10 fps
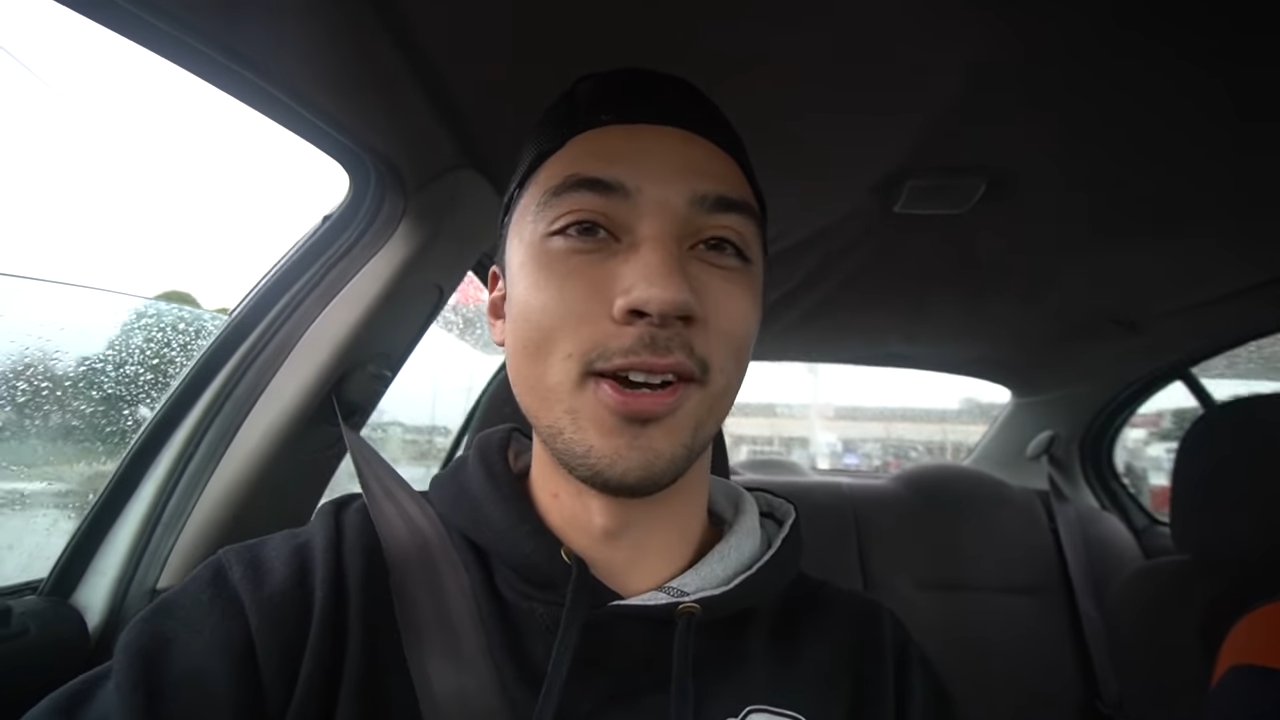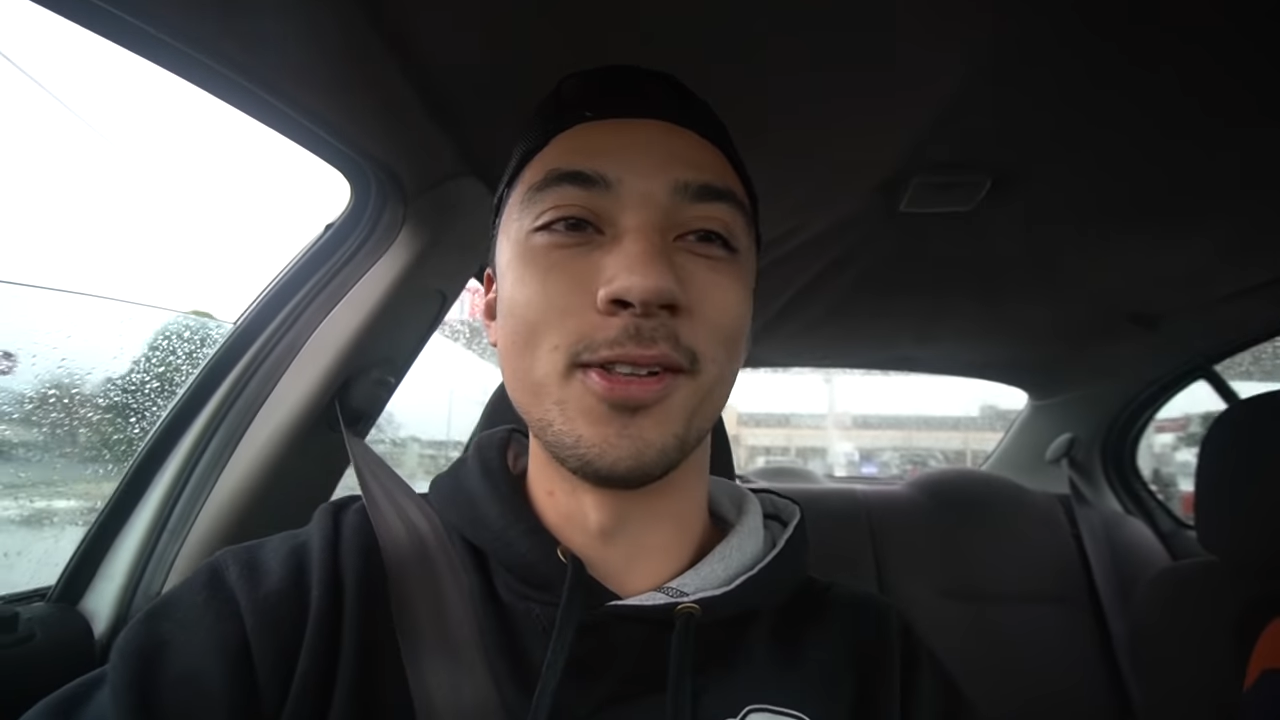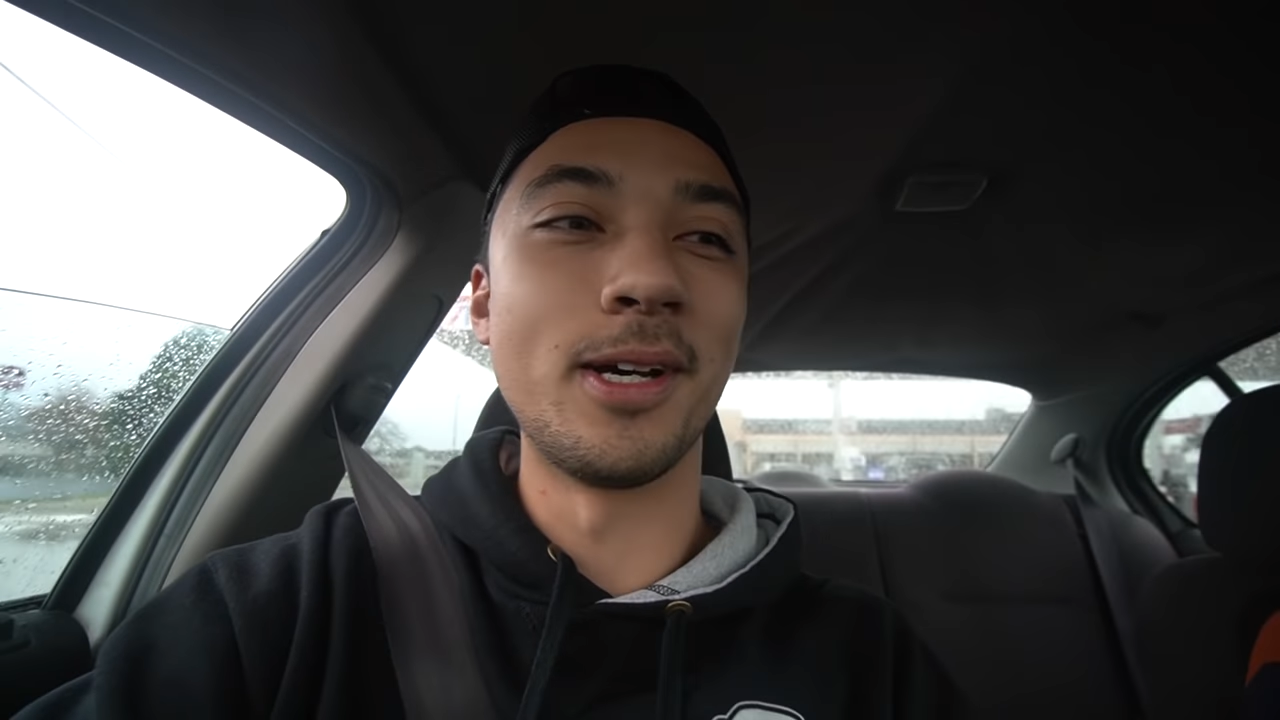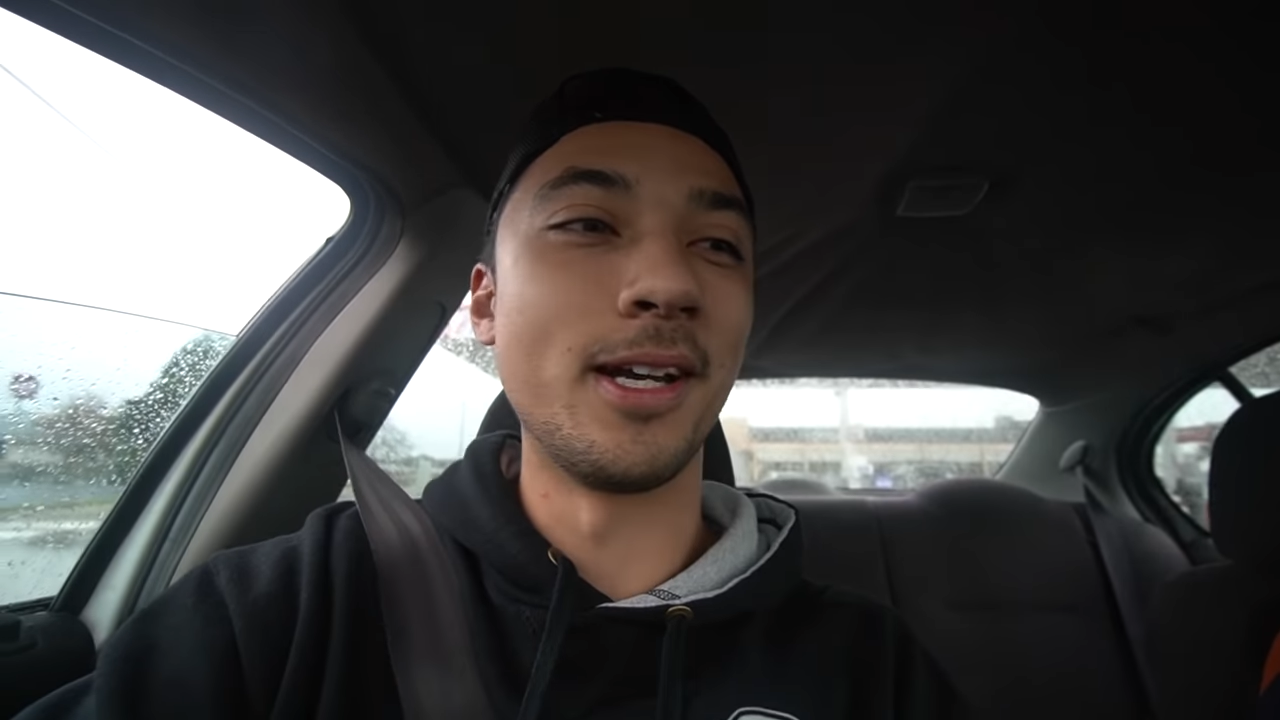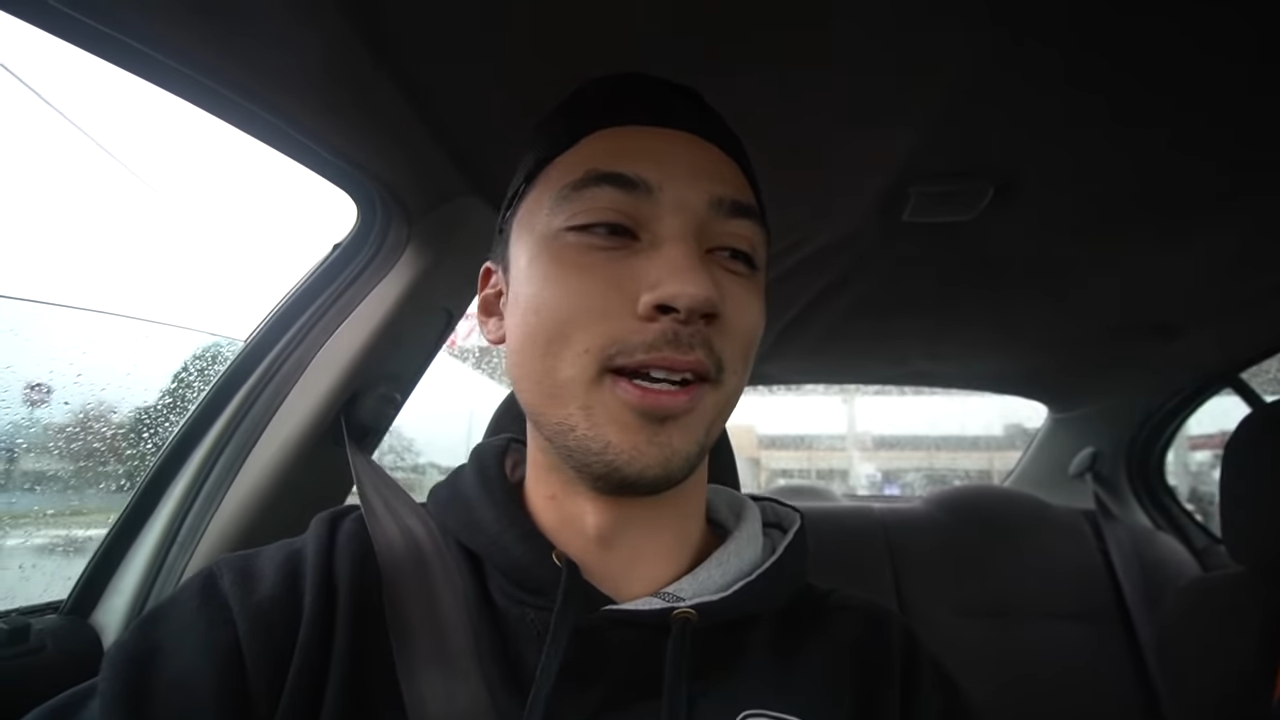on
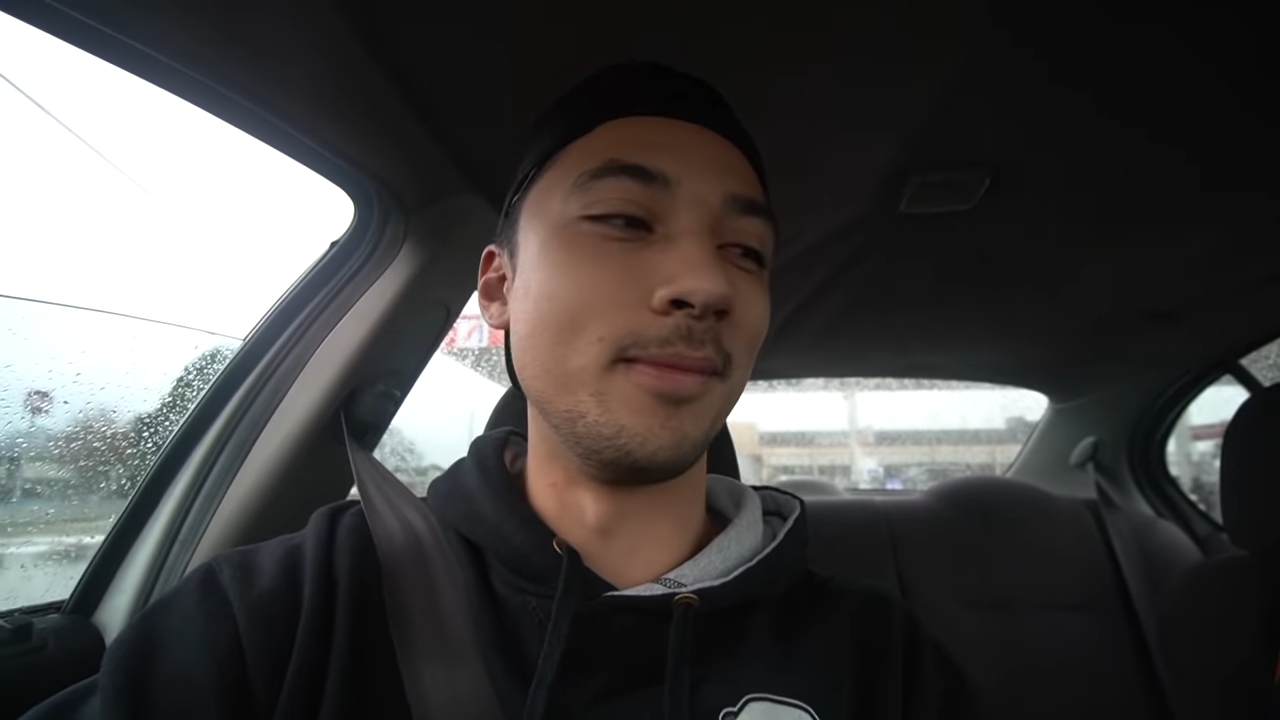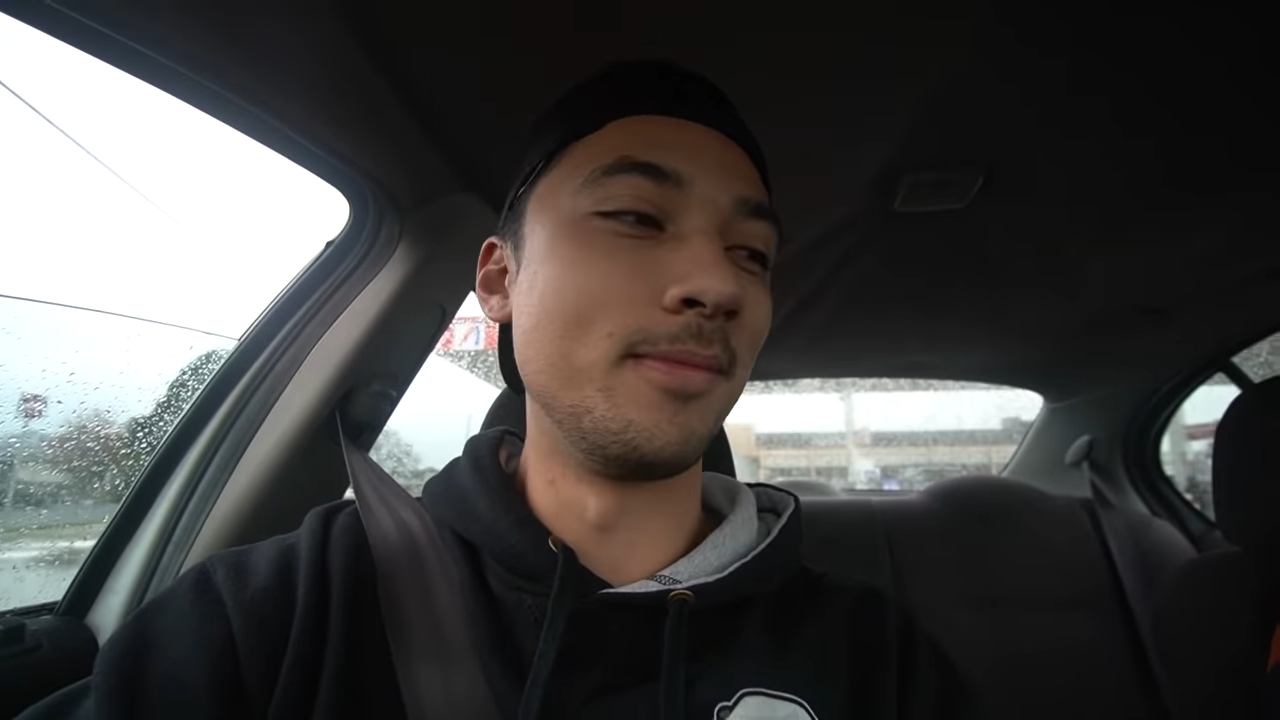the way home.